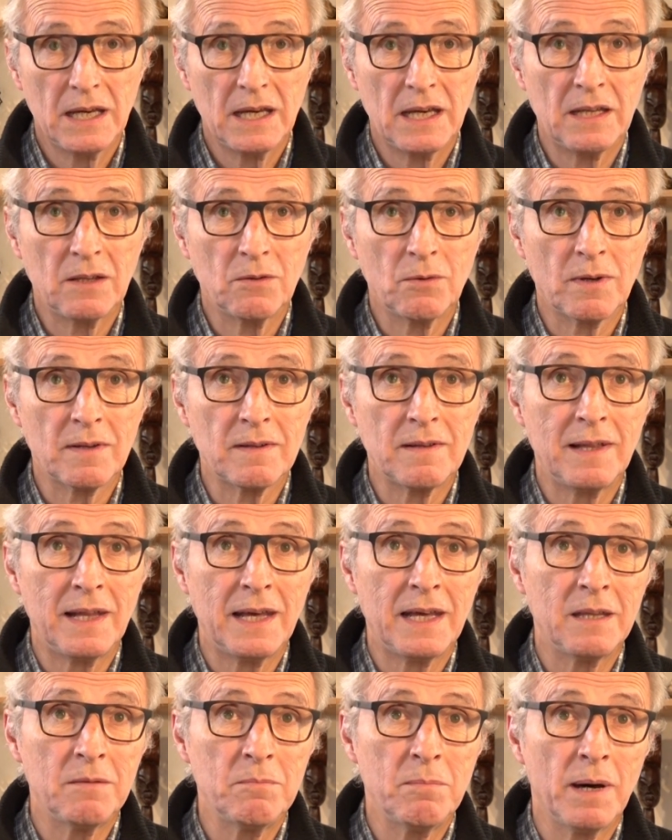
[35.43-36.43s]
It was
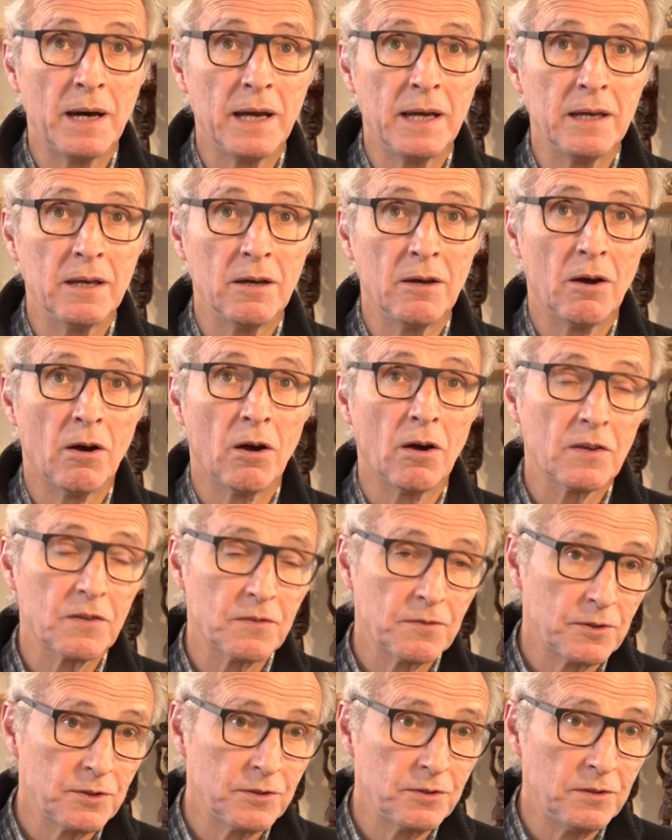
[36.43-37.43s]
led by
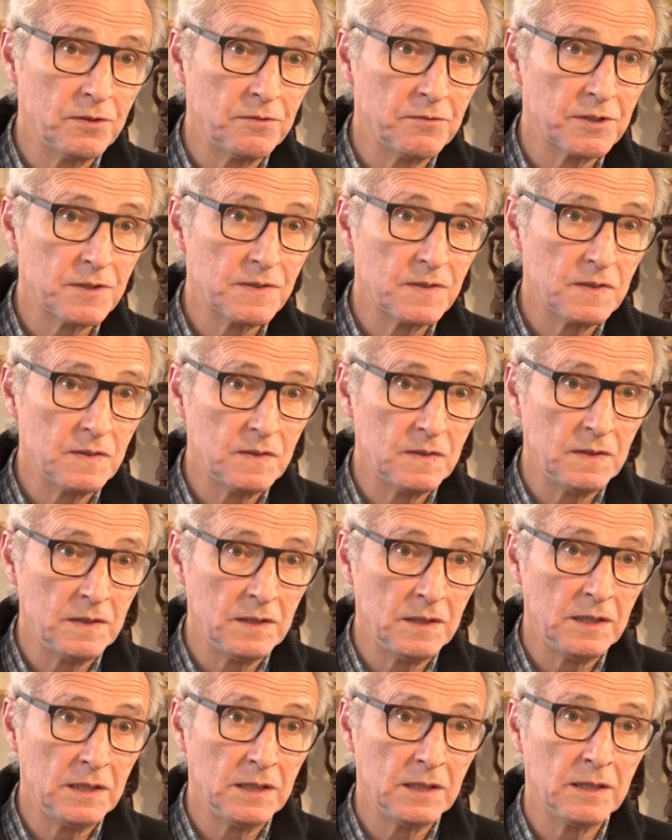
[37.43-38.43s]
Oxford
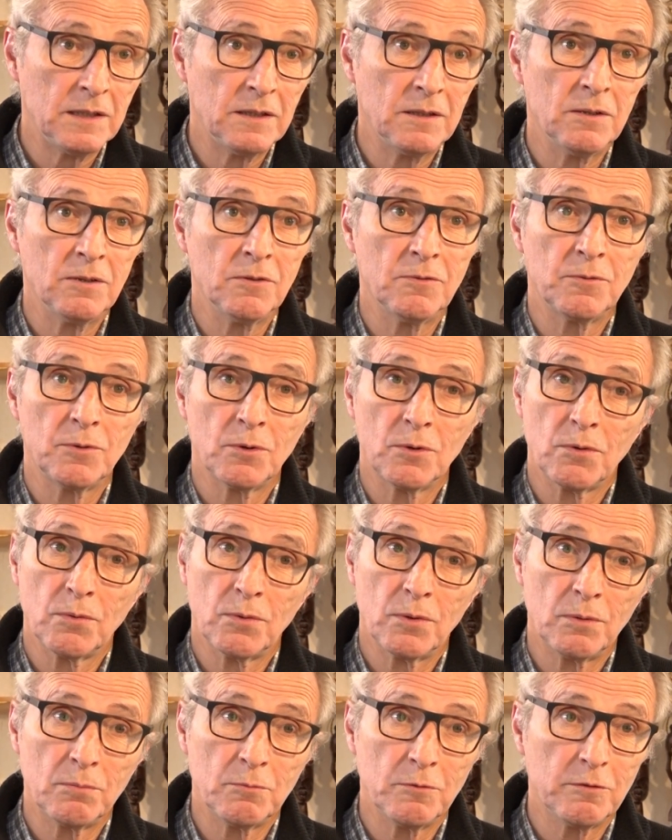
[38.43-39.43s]
University and the Fourth
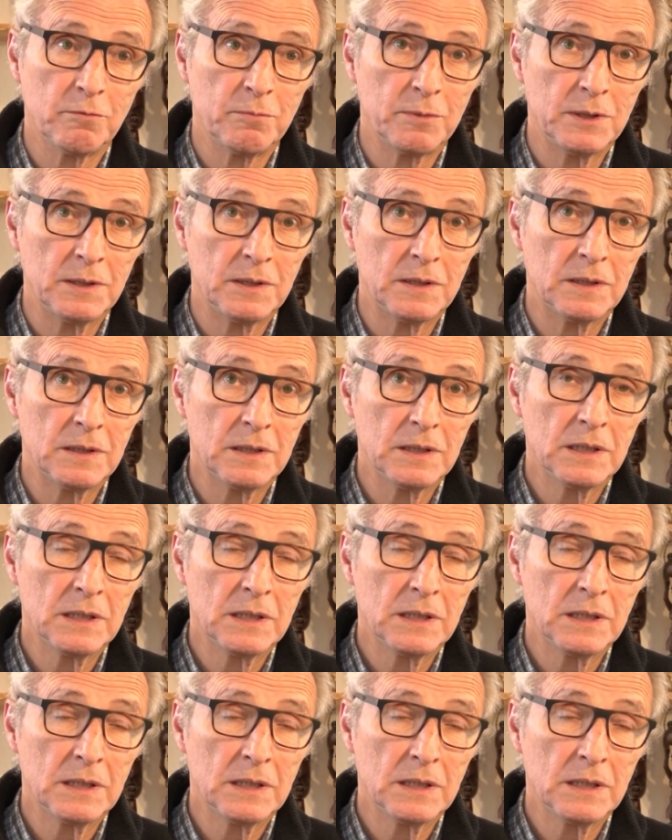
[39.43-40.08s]
World Movement.